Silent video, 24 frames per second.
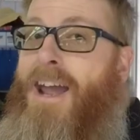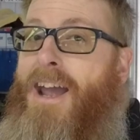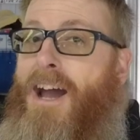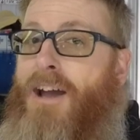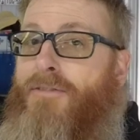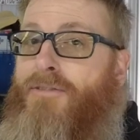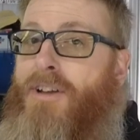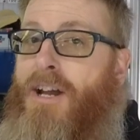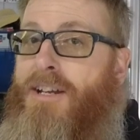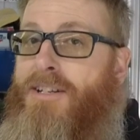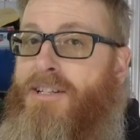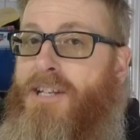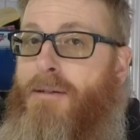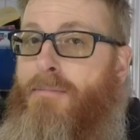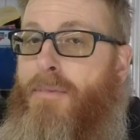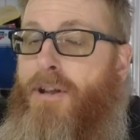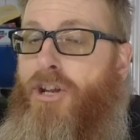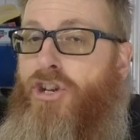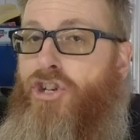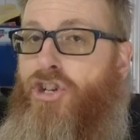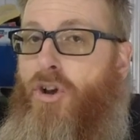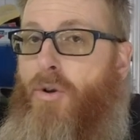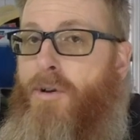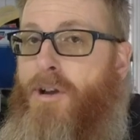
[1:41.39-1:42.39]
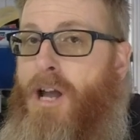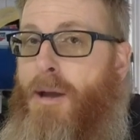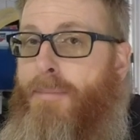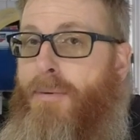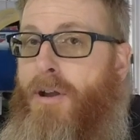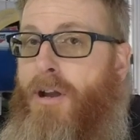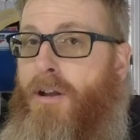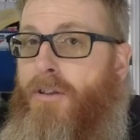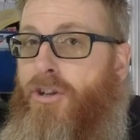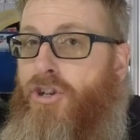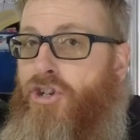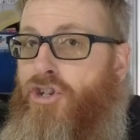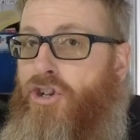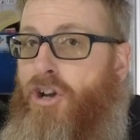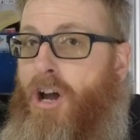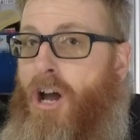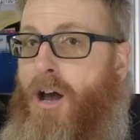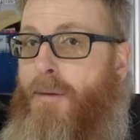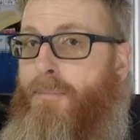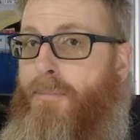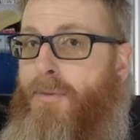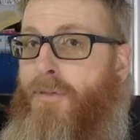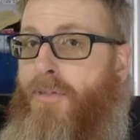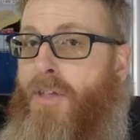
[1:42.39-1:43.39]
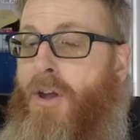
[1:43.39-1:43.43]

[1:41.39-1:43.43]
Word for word: I've got somebody showing up here at the shop.